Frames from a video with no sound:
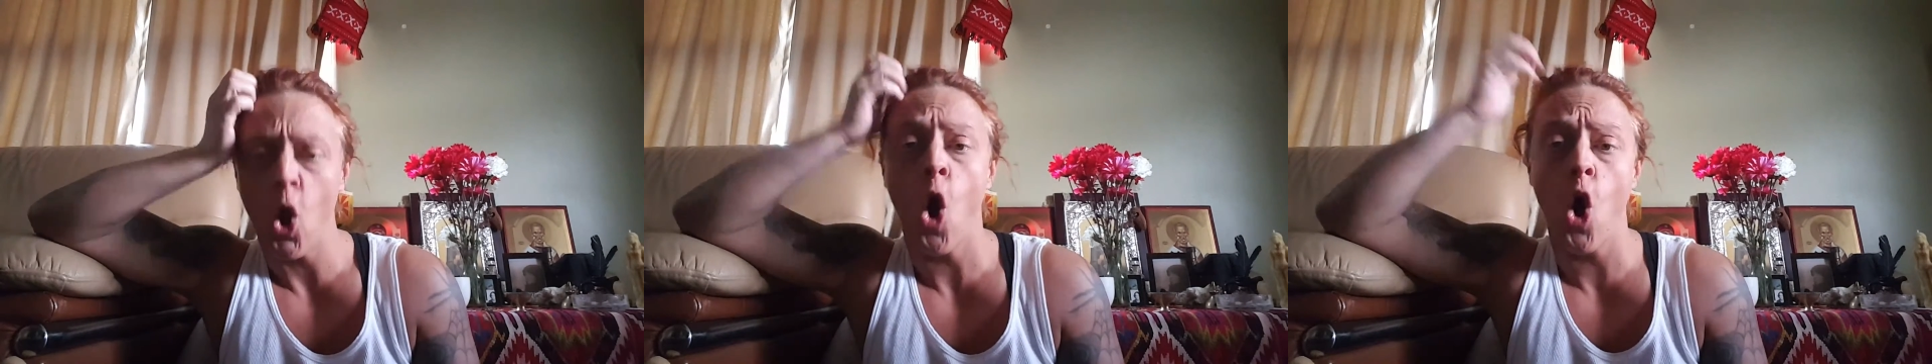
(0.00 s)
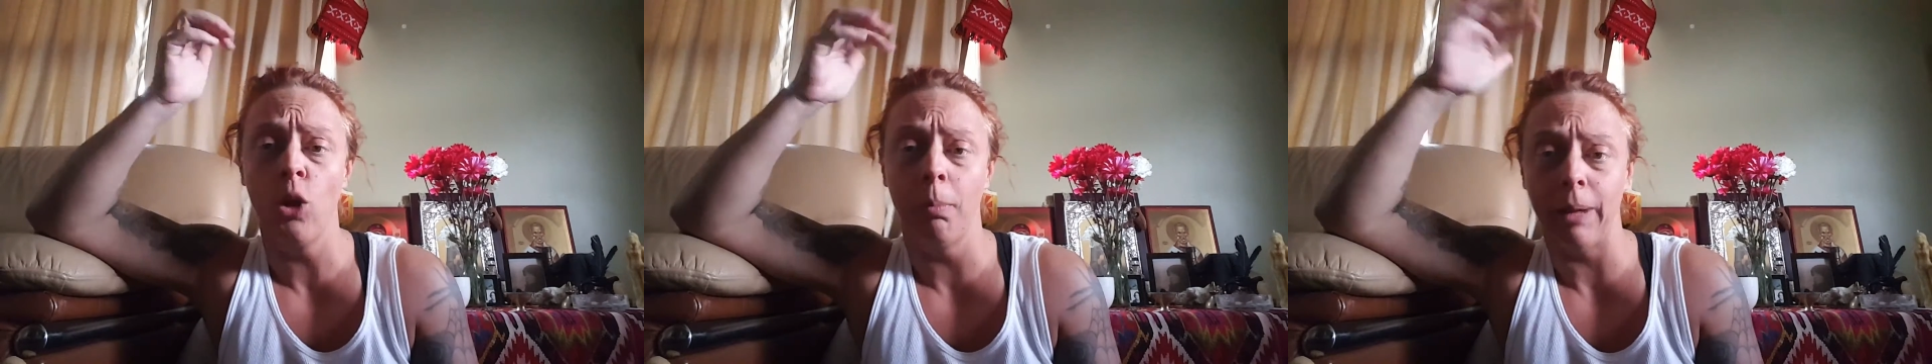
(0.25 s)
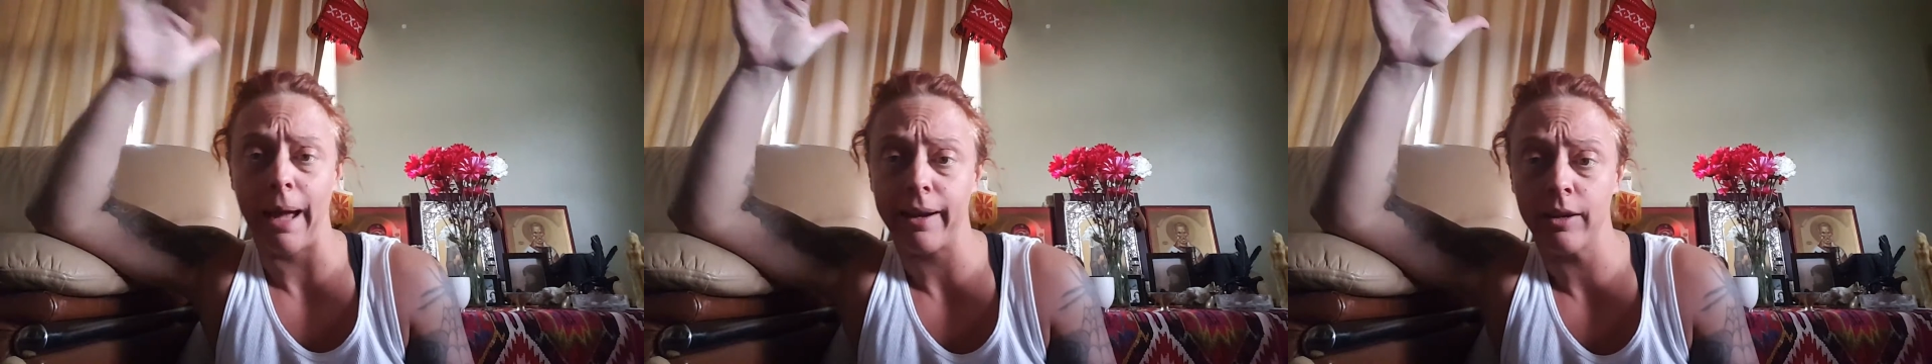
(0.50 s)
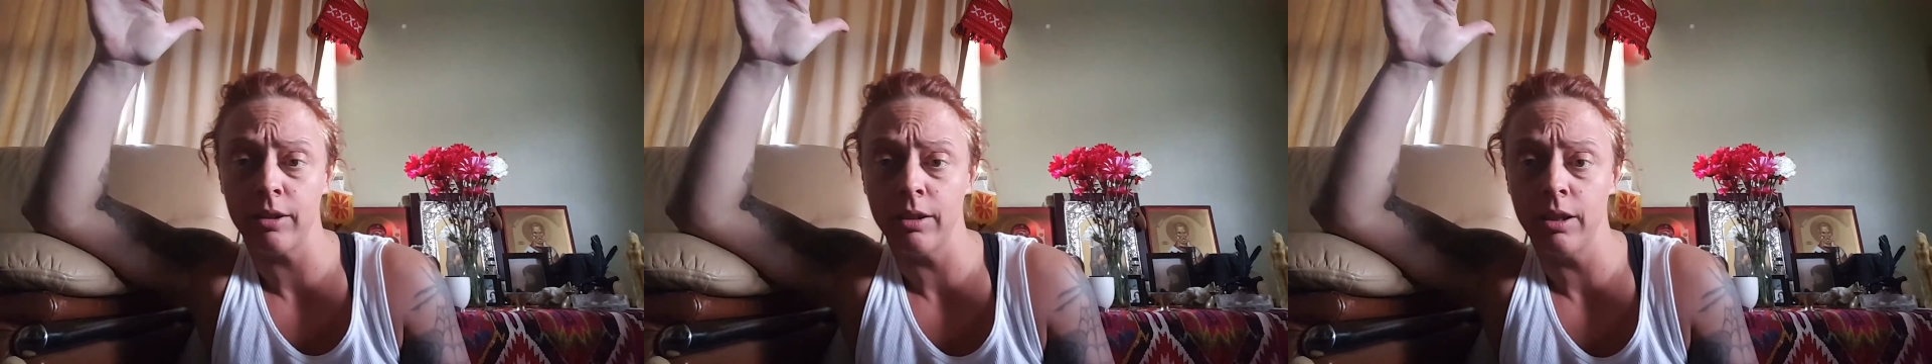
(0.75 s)
All
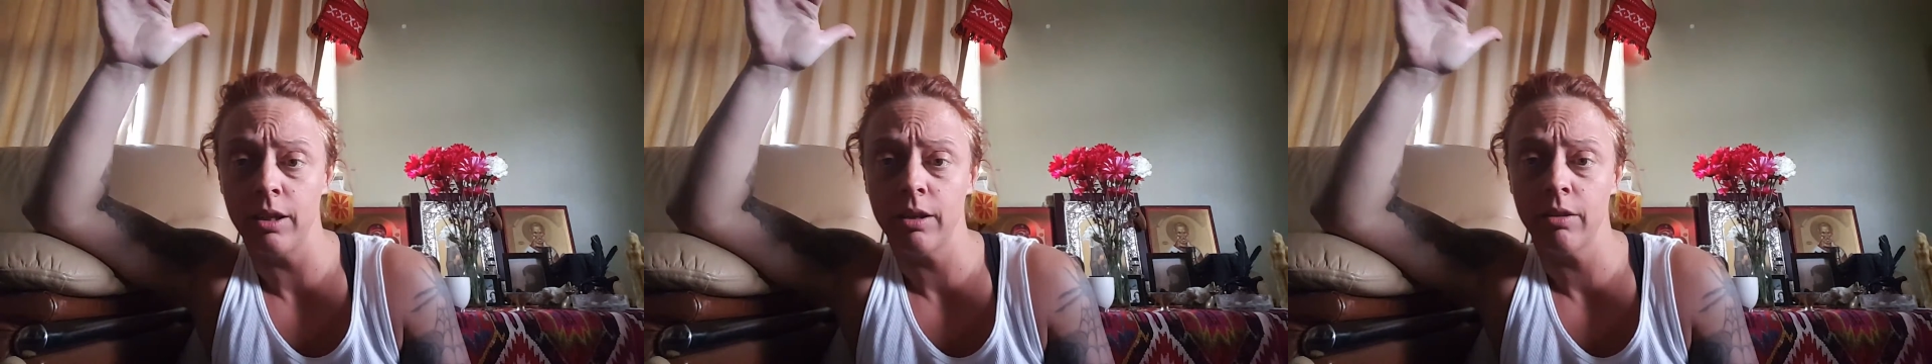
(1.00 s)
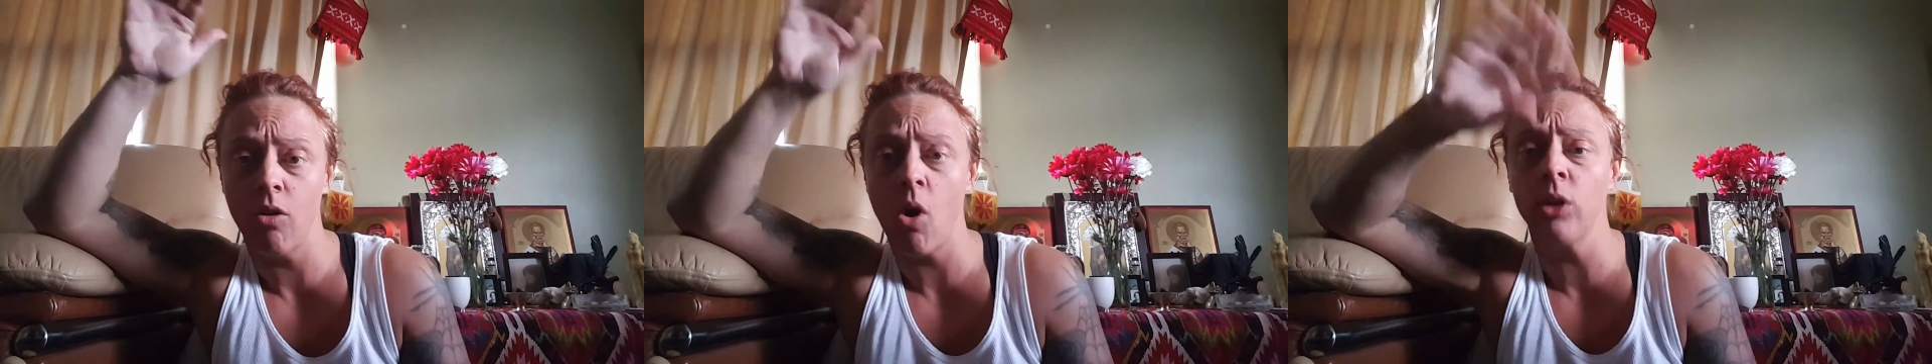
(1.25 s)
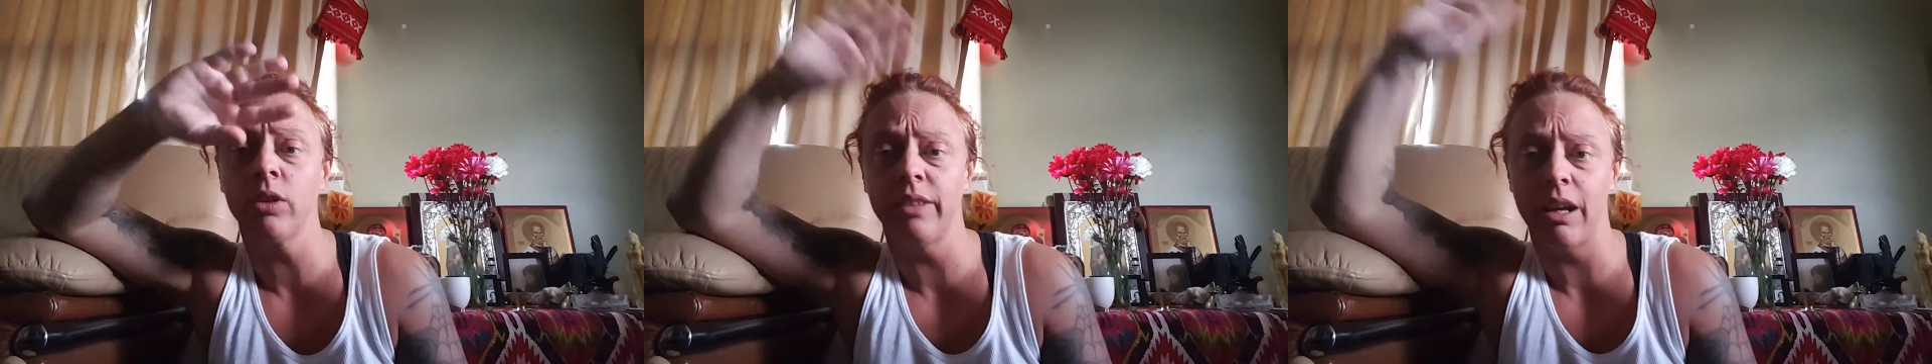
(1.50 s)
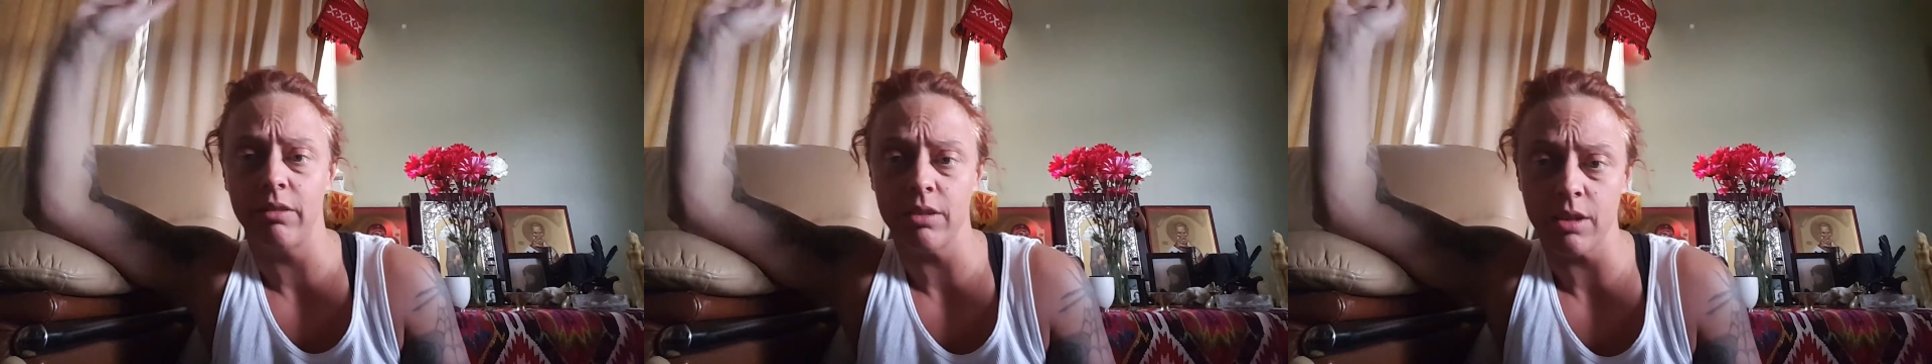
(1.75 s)
black. All the
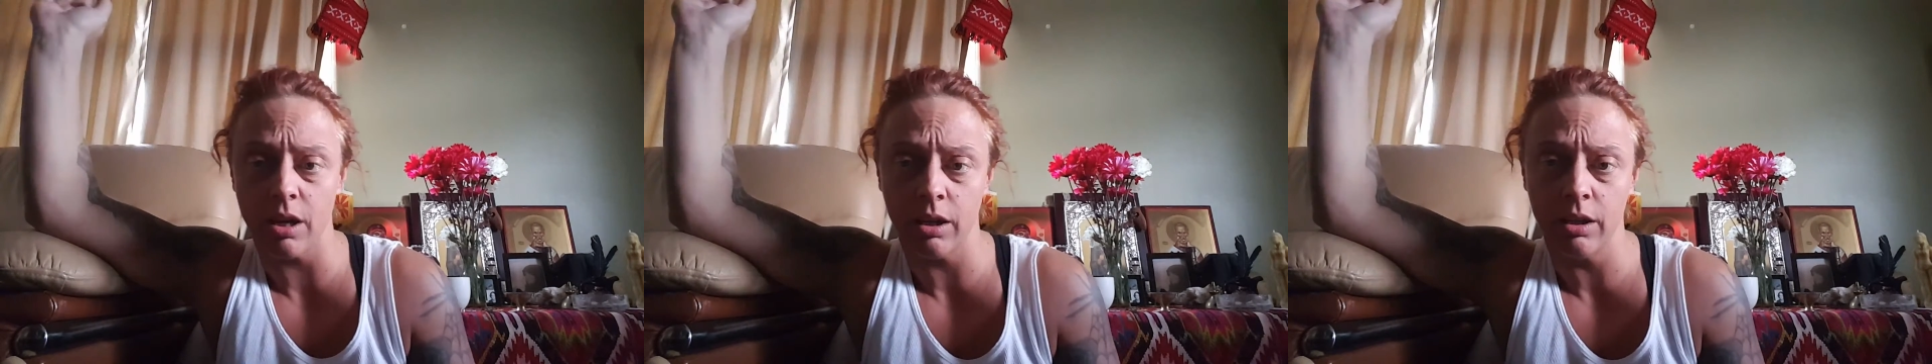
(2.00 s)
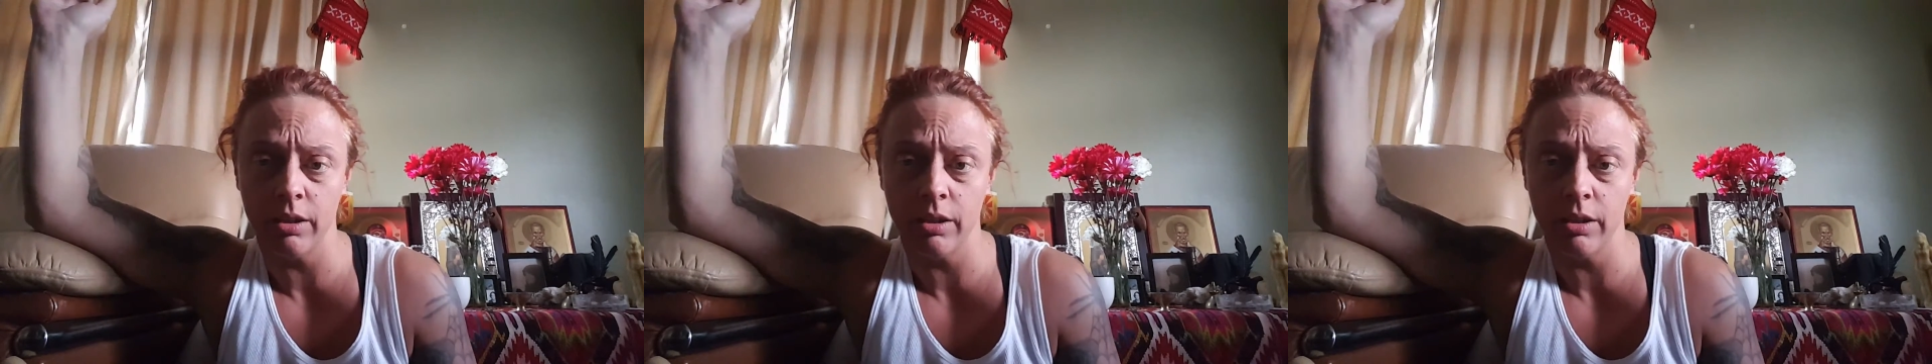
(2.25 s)
devils are.